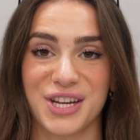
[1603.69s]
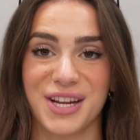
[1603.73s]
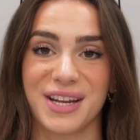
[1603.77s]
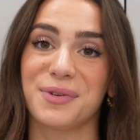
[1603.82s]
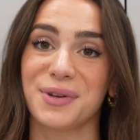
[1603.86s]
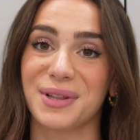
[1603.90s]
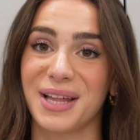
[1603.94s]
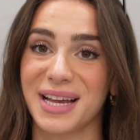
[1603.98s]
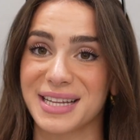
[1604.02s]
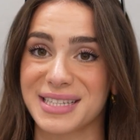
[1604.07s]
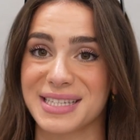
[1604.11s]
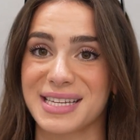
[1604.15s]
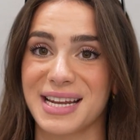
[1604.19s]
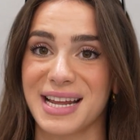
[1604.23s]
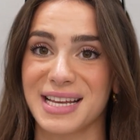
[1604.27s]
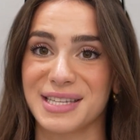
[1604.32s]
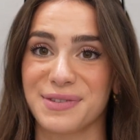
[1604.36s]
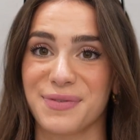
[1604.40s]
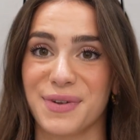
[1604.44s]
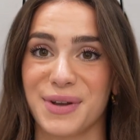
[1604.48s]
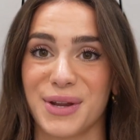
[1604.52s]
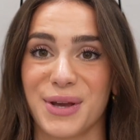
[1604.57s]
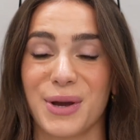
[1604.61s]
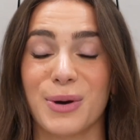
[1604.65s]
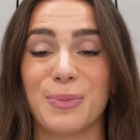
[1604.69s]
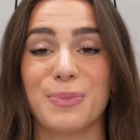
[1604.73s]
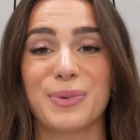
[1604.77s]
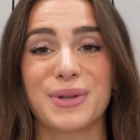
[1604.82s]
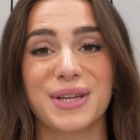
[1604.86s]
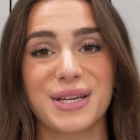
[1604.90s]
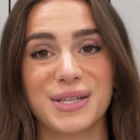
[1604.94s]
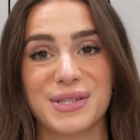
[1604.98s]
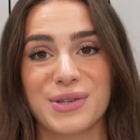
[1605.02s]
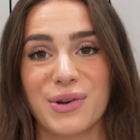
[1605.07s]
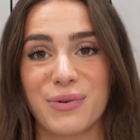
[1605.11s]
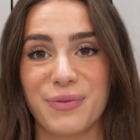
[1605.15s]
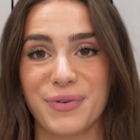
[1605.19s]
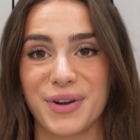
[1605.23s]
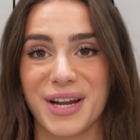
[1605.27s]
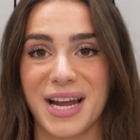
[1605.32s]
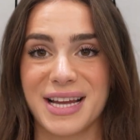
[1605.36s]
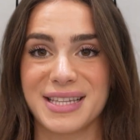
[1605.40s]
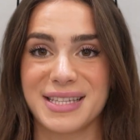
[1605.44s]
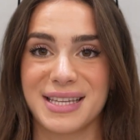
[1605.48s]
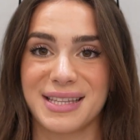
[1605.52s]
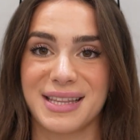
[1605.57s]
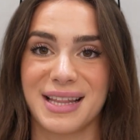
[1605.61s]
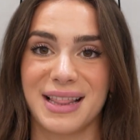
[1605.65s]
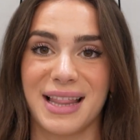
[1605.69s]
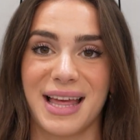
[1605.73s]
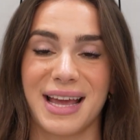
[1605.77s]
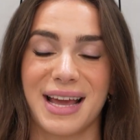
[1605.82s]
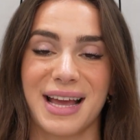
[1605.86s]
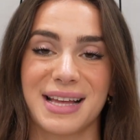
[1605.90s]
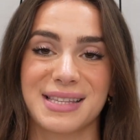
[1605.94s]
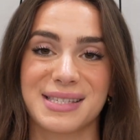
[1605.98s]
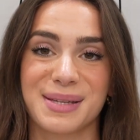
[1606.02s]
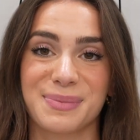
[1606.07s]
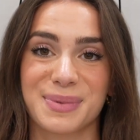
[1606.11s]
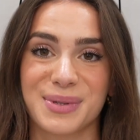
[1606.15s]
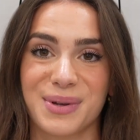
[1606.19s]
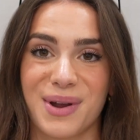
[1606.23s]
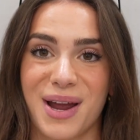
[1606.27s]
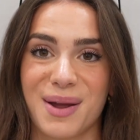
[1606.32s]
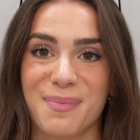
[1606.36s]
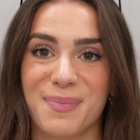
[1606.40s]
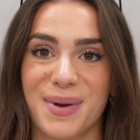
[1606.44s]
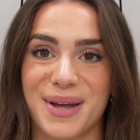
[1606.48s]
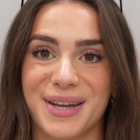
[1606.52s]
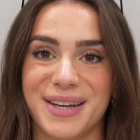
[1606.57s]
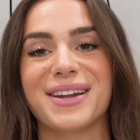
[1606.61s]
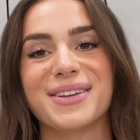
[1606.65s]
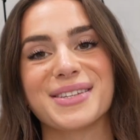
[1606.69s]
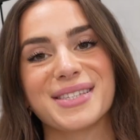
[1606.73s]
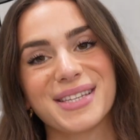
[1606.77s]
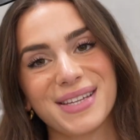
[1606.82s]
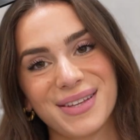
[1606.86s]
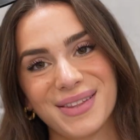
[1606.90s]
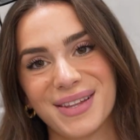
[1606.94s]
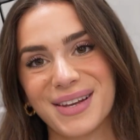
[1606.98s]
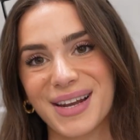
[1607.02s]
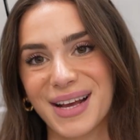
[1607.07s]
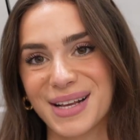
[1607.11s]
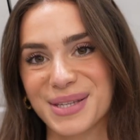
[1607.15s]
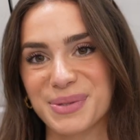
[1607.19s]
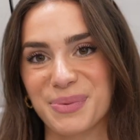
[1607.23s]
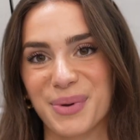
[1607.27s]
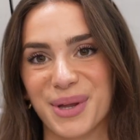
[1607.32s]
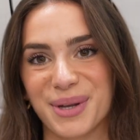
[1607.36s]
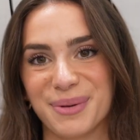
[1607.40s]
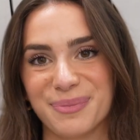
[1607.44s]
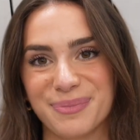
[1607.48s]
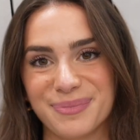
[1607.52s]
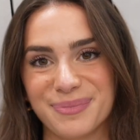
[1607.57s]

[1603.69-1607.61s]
If you liked today's video, please don't forget to hit the like and subscribe button. I'll see you in the next one.